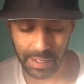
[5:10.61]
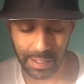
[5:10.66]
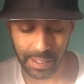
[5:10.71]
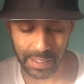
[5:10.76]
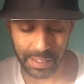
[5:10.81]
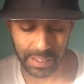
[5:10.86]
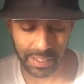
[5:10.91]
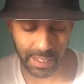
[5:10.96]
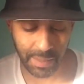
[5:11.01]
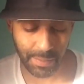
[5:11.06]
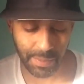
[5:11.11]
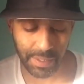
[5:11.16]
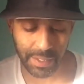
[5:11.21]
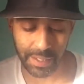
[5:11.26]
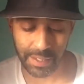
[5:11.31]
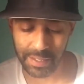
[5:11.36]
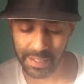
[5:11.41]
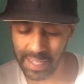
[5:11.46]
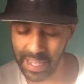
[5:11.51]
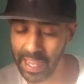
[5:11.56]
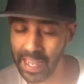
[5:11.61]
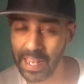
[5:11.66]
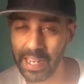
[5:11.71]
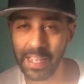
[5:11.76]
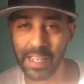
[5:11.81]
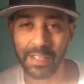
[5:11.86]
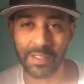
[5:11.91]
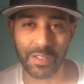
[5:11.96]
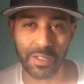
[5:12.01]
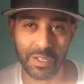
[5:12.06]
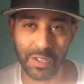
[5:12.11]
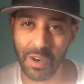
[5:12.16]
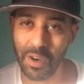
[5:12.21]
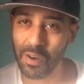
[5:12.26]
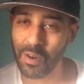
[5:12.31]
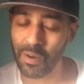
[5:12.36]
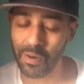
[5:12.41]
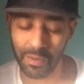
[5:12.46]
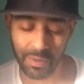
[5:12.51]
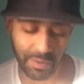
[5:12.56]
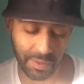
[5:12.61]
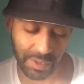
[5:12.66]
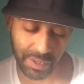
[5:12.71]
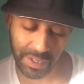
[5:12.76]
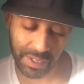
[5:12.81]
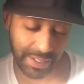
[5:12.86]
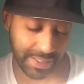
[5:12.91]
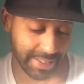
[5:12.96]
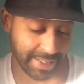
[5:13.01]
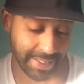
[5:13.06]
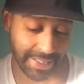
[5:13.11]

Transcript: the Simpsons, the Aliens, the Charcoals.